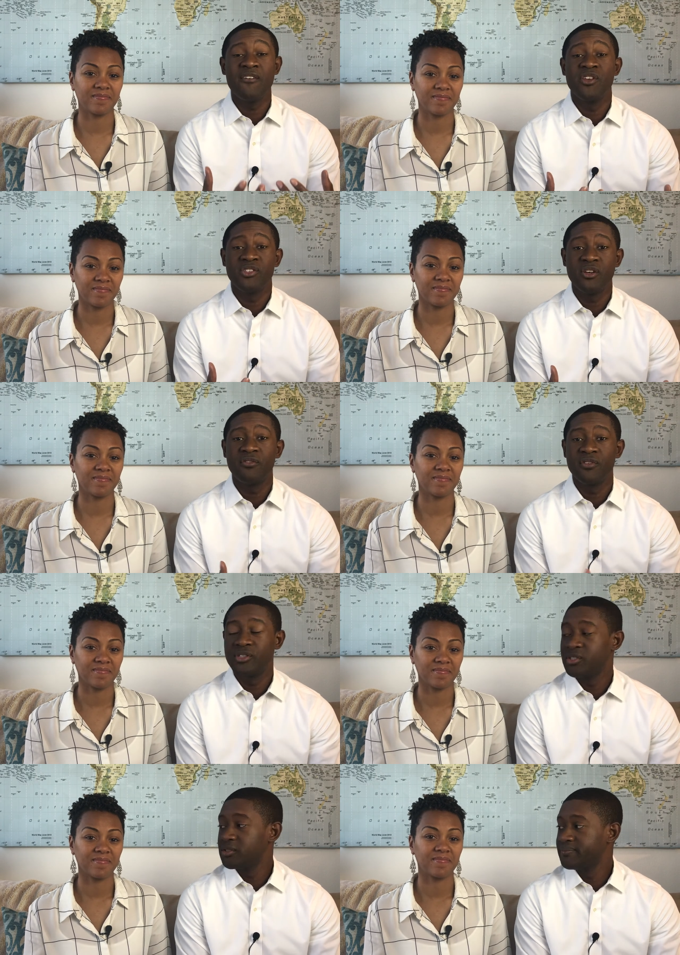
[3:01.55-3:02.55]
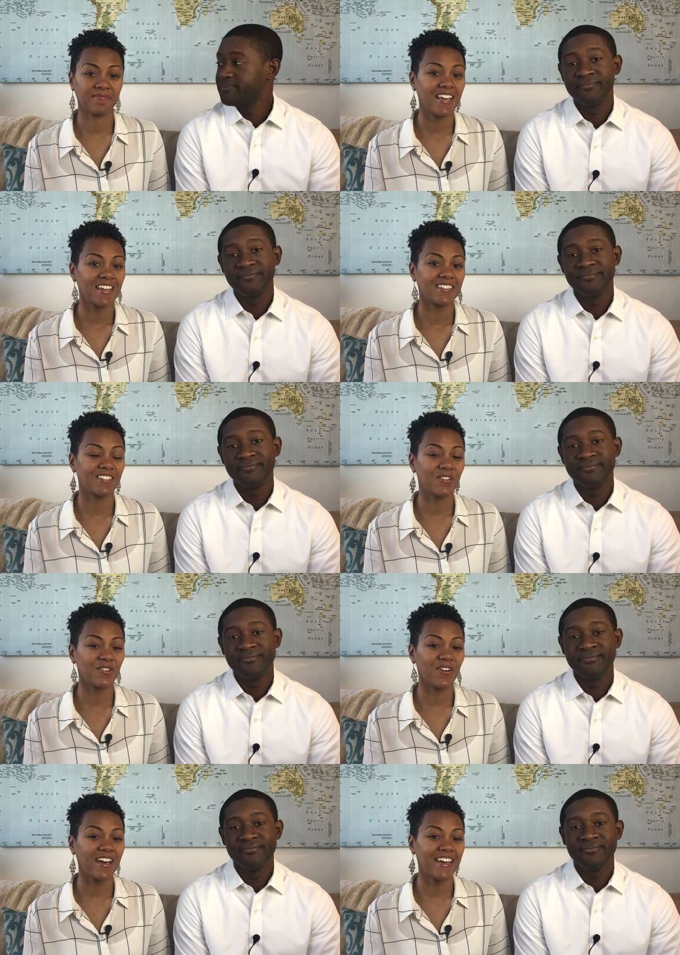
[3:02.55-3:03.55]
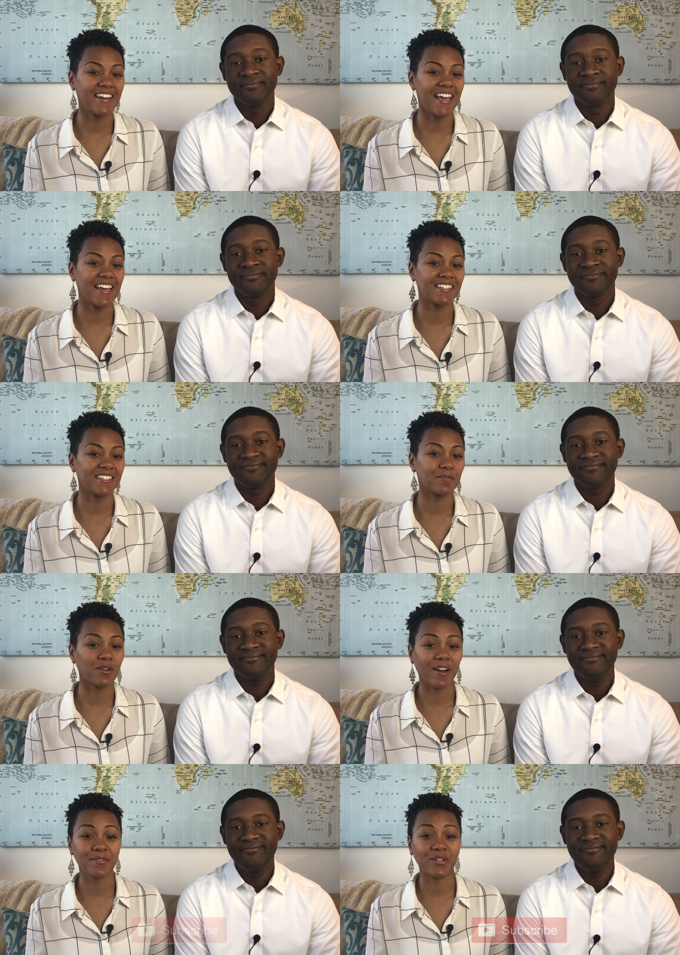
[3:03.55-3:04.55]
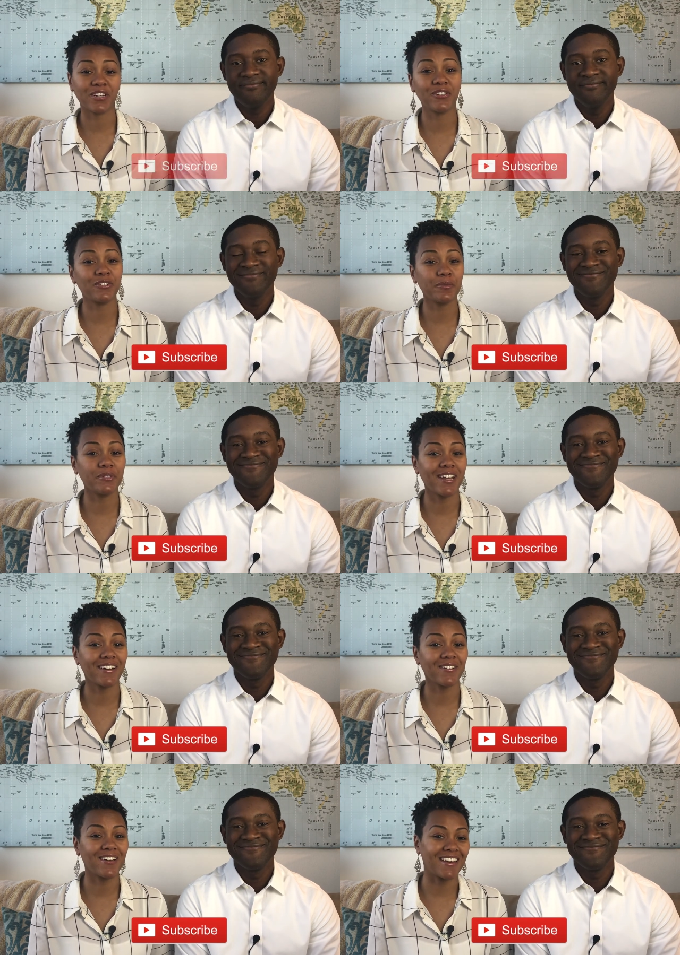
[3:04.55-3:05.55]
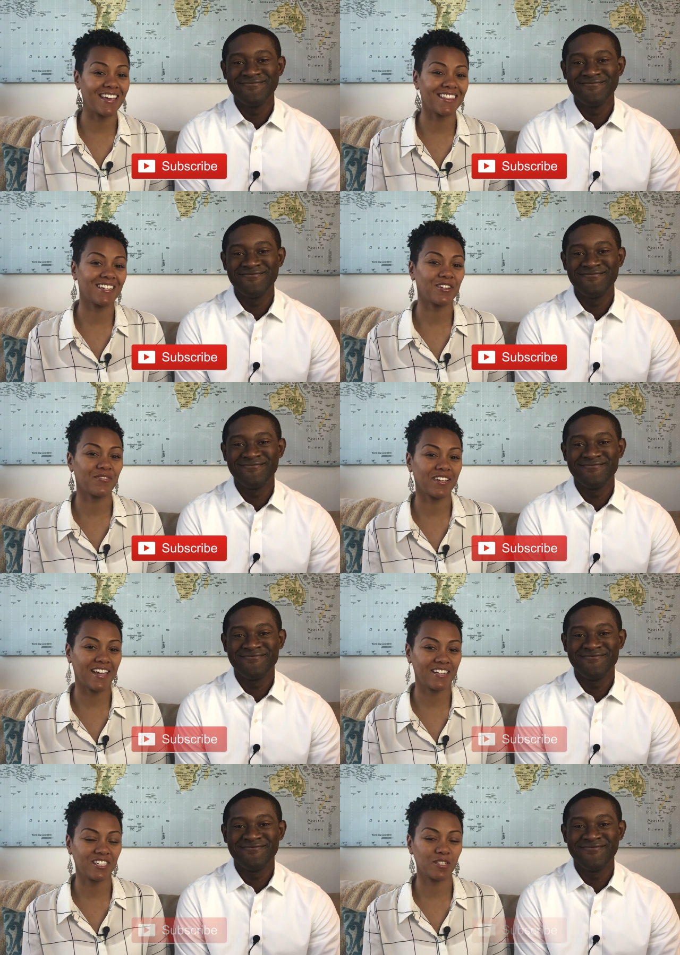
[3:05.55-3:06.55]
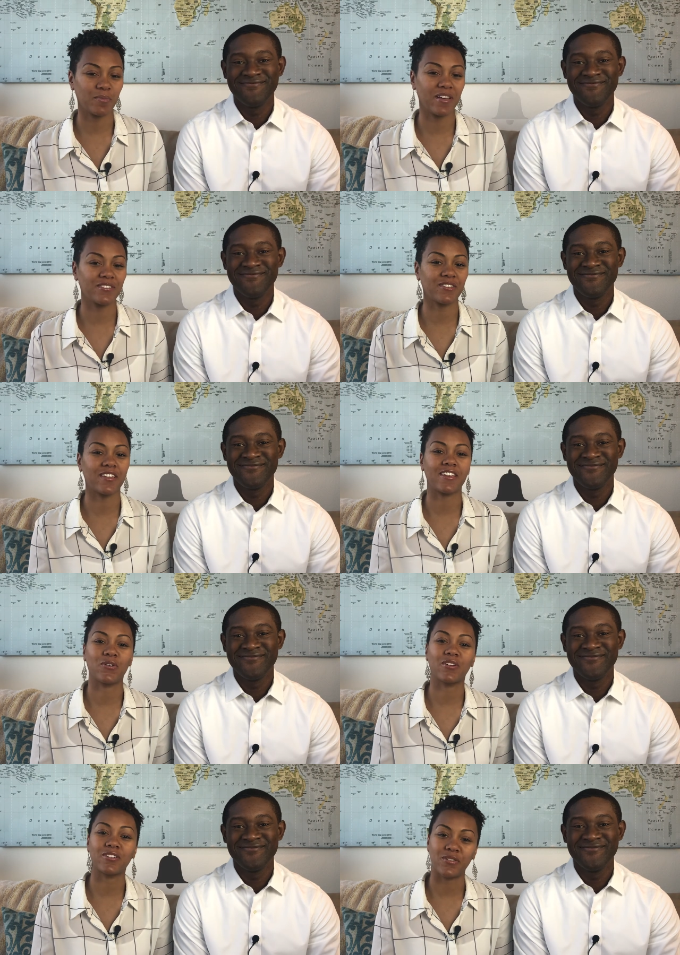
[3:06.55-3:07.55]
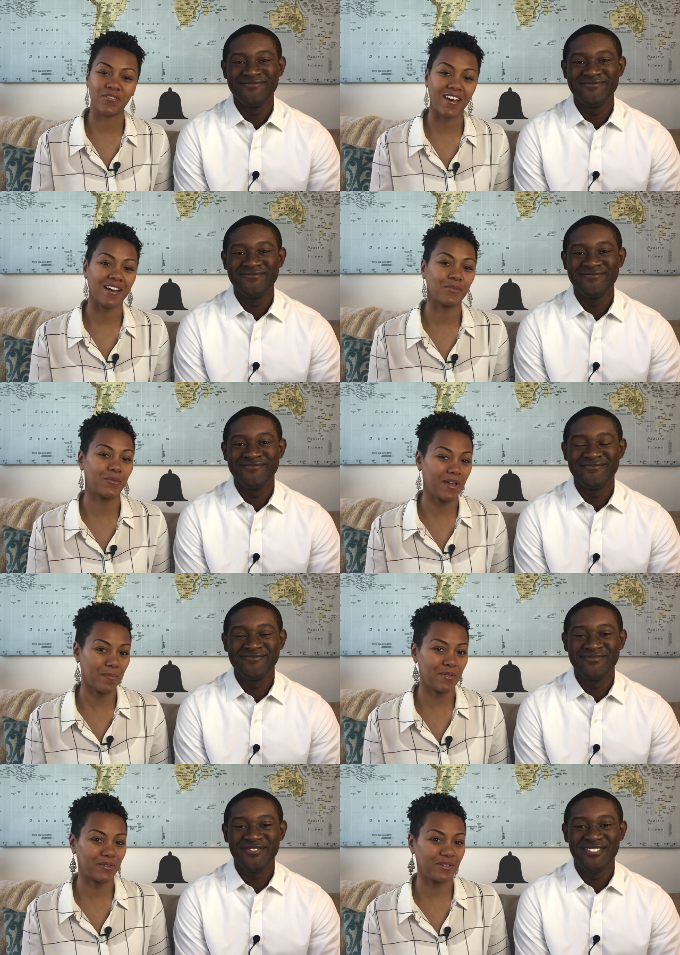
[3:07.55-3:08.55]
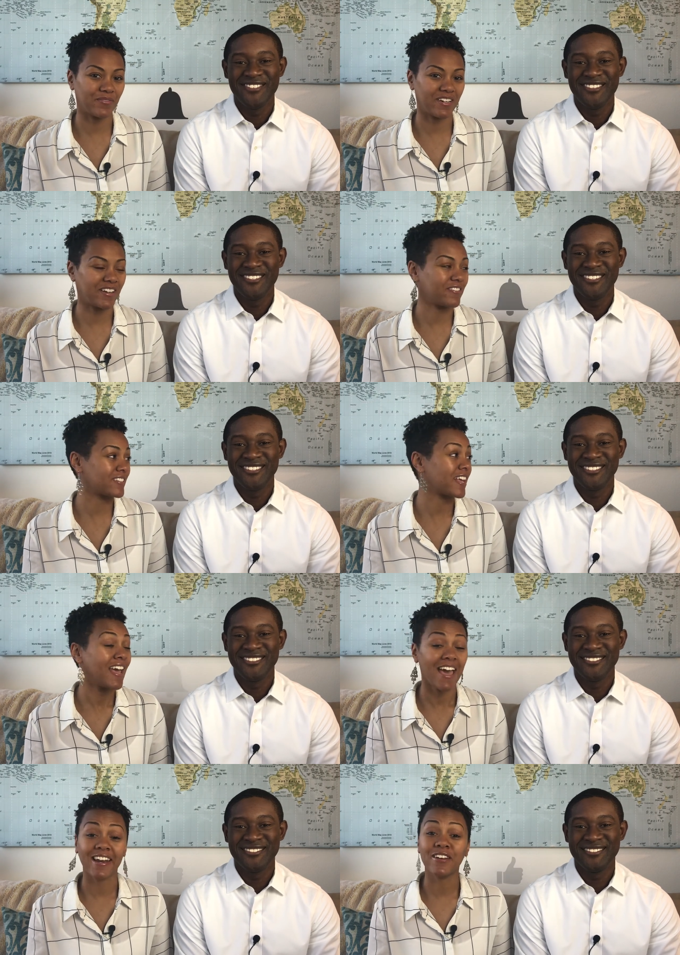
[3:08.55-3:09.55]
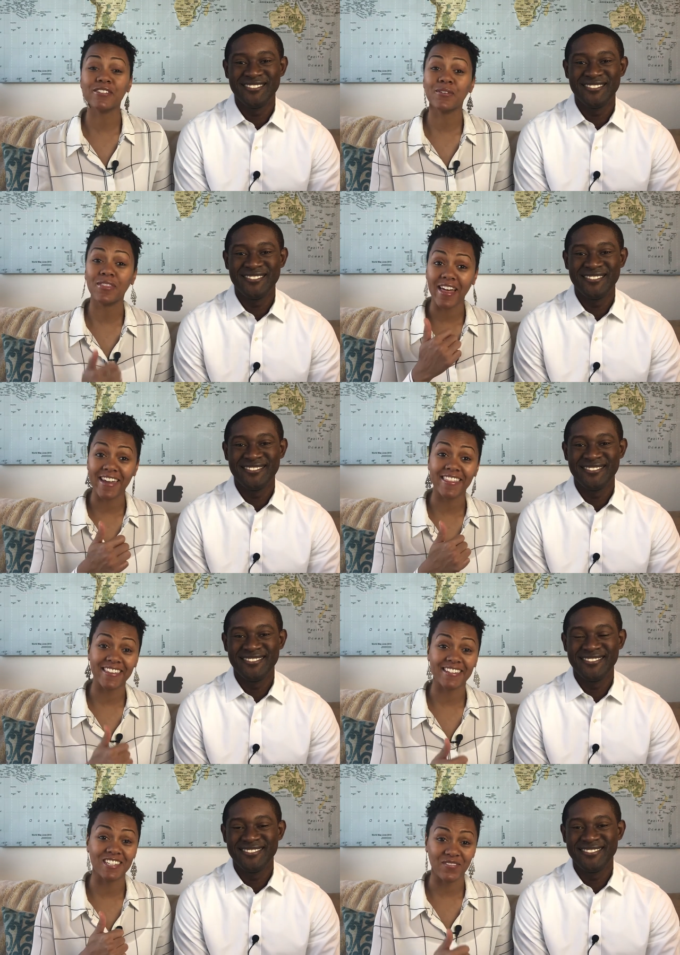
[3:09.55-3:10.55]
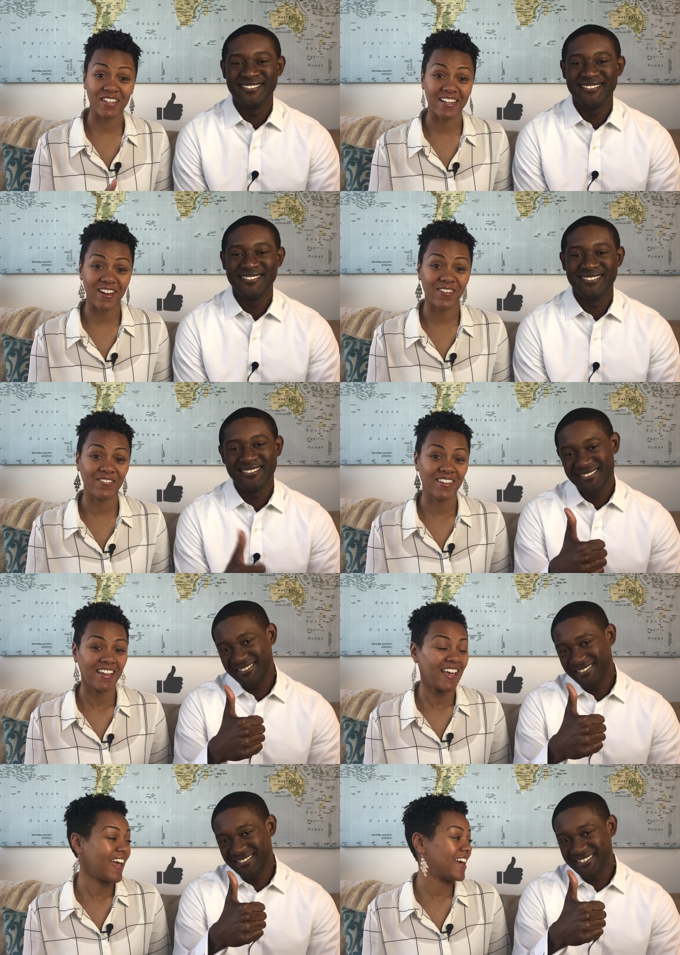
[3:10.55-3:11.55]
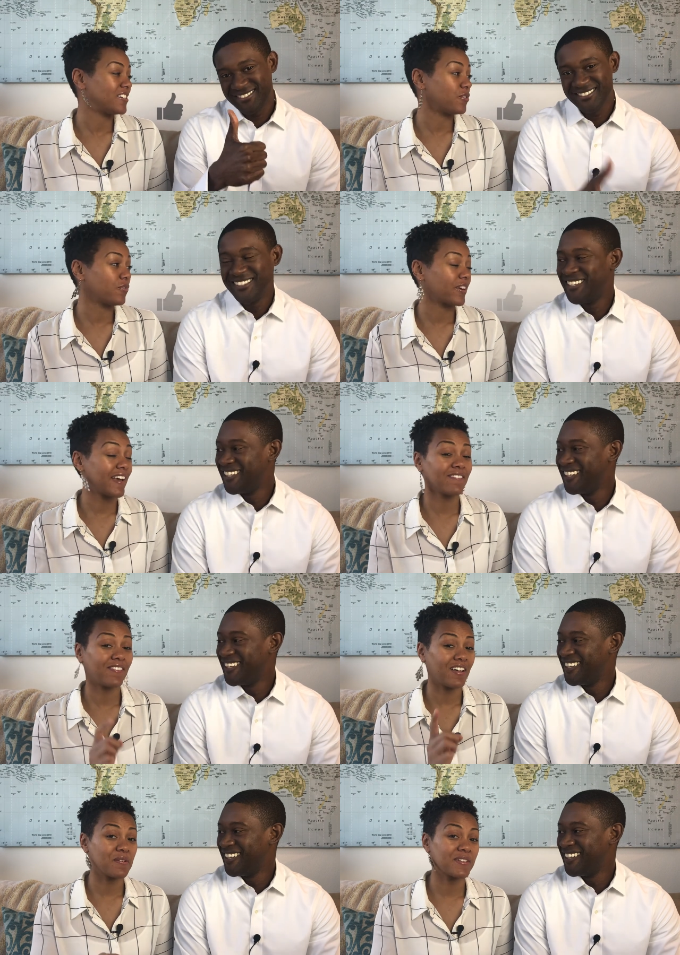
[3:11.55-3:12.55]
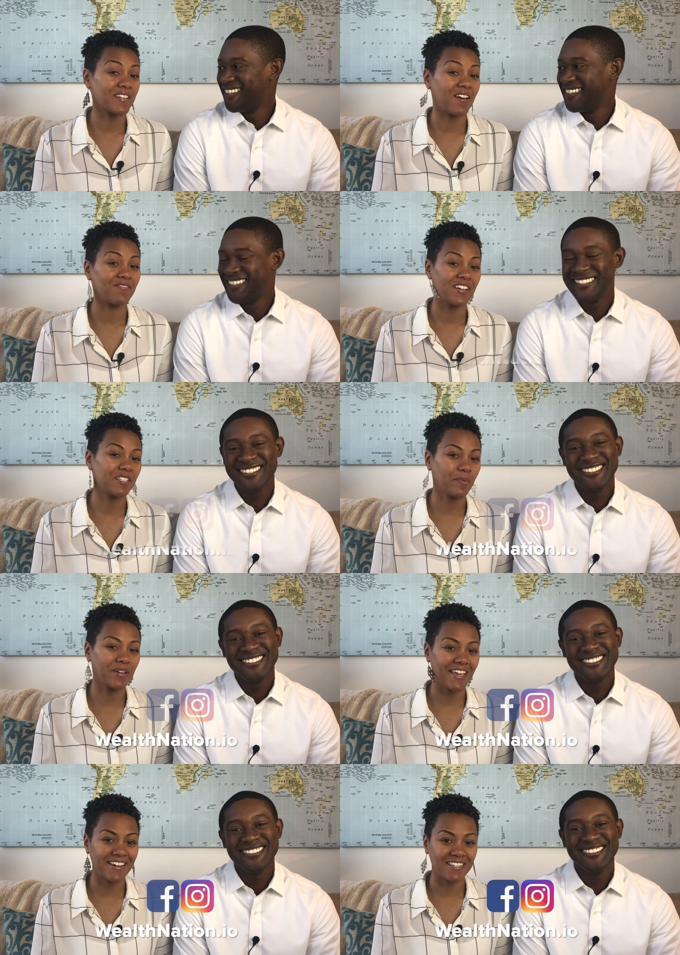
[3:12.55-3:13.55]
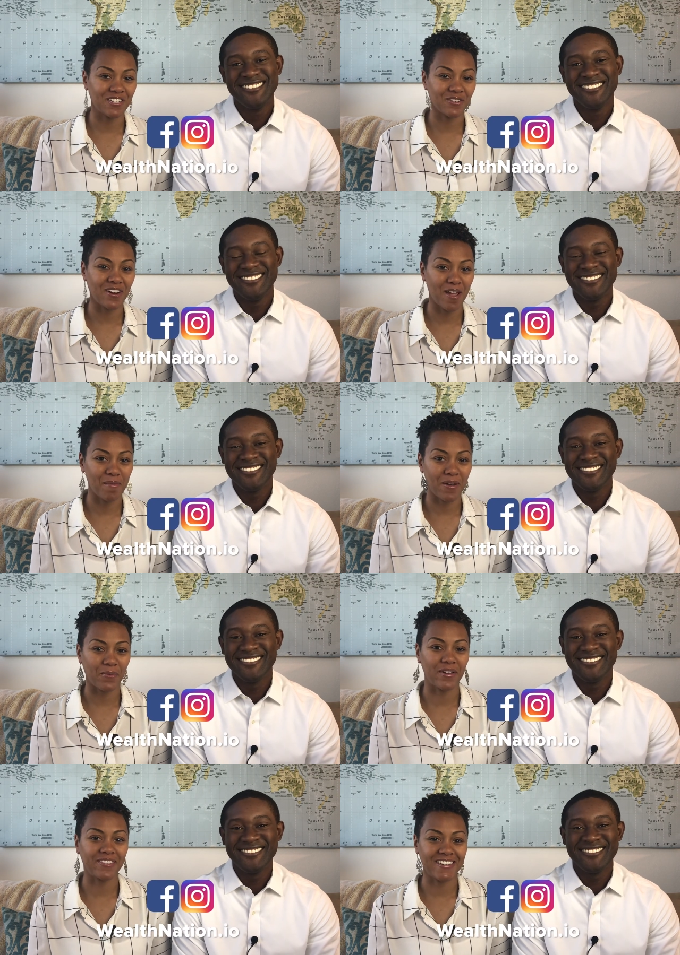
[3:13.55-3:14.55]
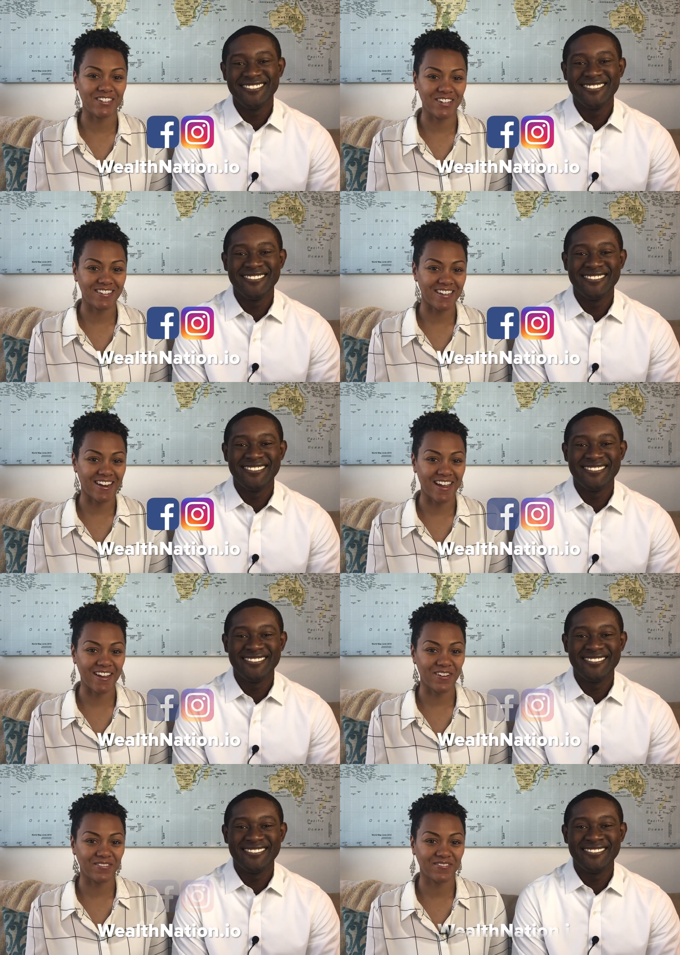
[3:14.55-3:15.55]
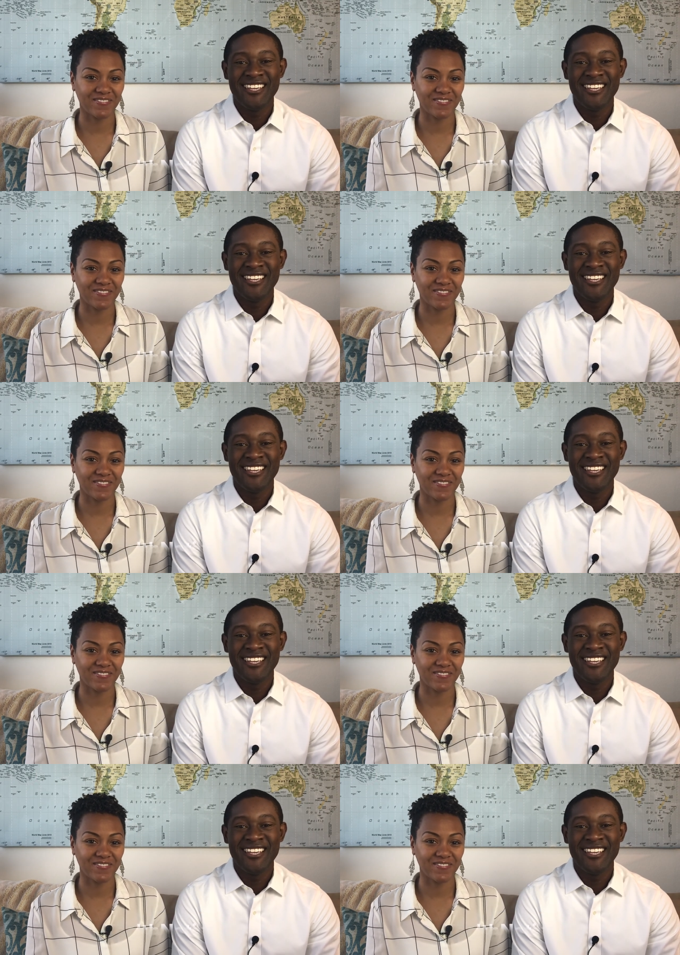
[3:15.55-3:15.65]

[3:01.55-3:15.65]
Speaker 1: of yourself first.
Speaker 2: So go ahead and subscribe to our YouTube channel and hit the notifications bell so that you're notified when we upload new videos. And also like this video. And don't forget, follow us on Facebook and Instagram at wealth nation dot I O.